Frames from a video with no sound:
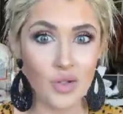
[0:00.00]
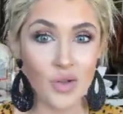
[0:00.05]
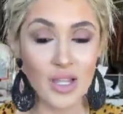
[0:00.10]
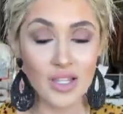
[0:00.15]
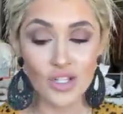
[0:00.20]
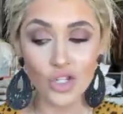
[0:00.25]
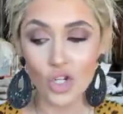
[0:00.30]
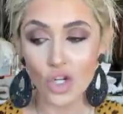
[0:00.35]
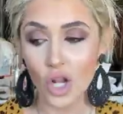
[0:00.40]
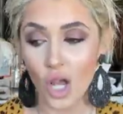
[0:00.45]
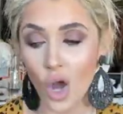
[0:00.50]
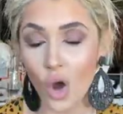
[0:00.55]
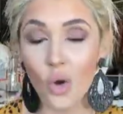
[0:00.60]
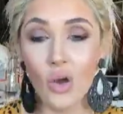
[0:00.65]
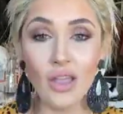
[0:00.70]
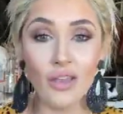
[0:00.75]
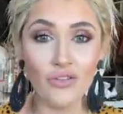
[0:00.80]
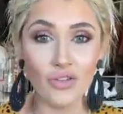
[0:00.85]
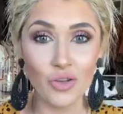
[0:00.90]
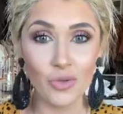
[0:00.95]
You guys know
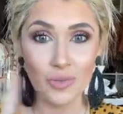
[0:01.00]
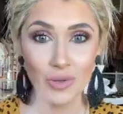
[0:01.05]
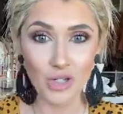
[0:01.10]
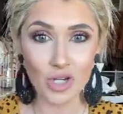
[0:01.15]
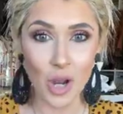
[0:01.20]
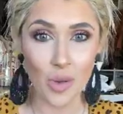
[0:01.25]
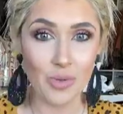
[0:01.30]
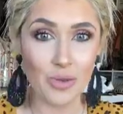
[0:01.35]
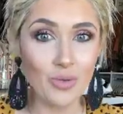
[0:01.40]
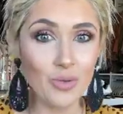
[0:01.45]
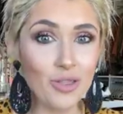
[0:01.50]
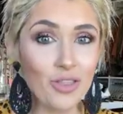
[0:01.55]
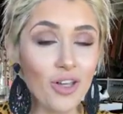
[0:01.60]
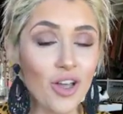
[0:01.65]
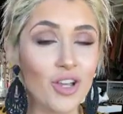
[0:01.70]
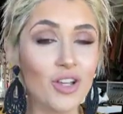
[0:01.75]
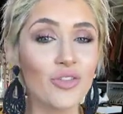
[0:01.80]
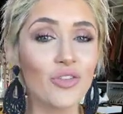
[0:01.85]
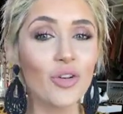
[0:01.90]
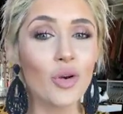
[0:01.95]
if you've been shopping with
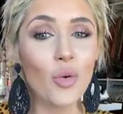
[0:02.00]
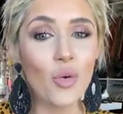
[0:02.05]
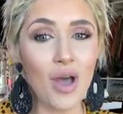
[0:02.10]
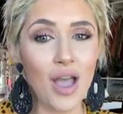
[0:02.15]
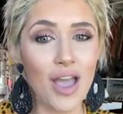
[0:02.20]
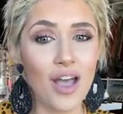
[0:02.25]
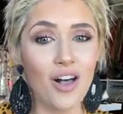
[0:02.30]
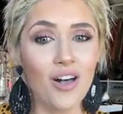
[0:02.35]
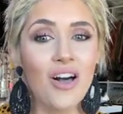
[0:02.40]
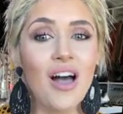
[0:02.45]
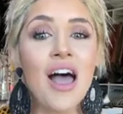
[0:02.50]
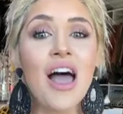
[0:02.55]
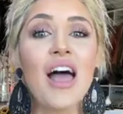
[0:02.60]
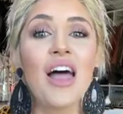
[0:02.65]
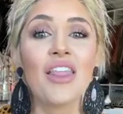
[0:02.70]
Lange for a while,